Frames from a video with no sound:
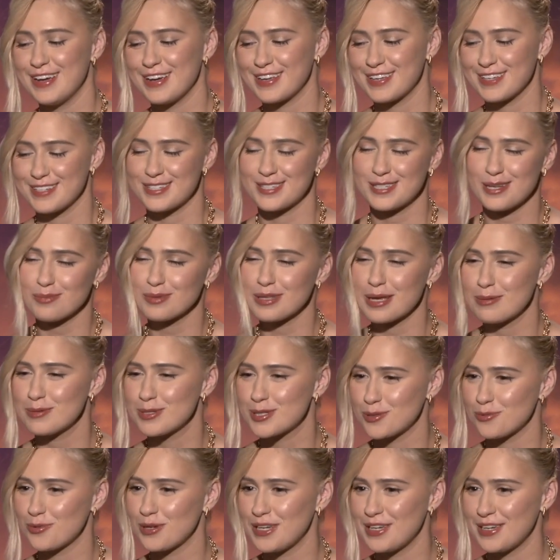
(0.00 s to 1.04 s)
because
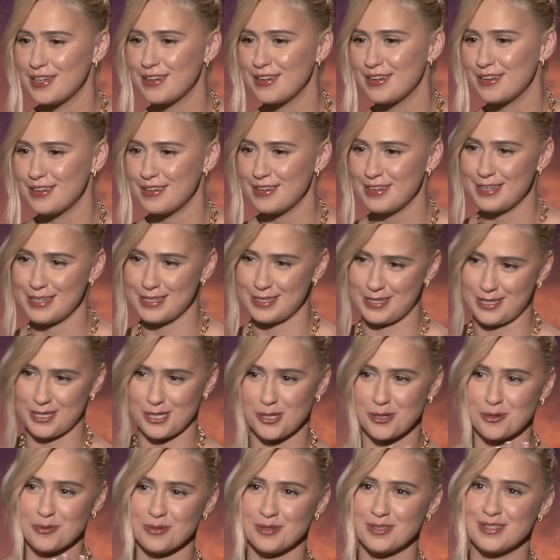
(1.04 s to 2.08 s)
sometimes we as
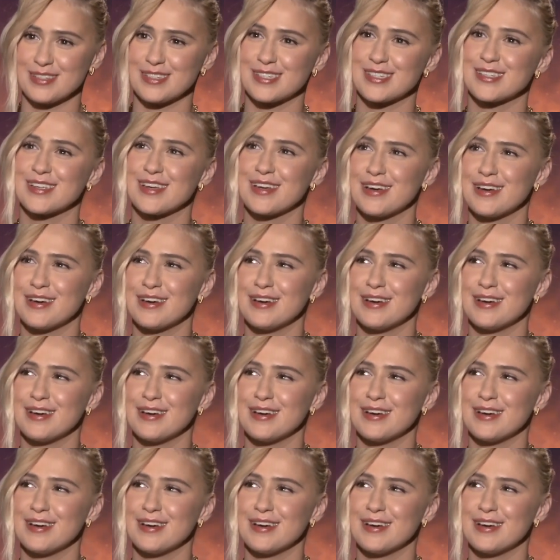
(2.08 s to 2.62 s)
humans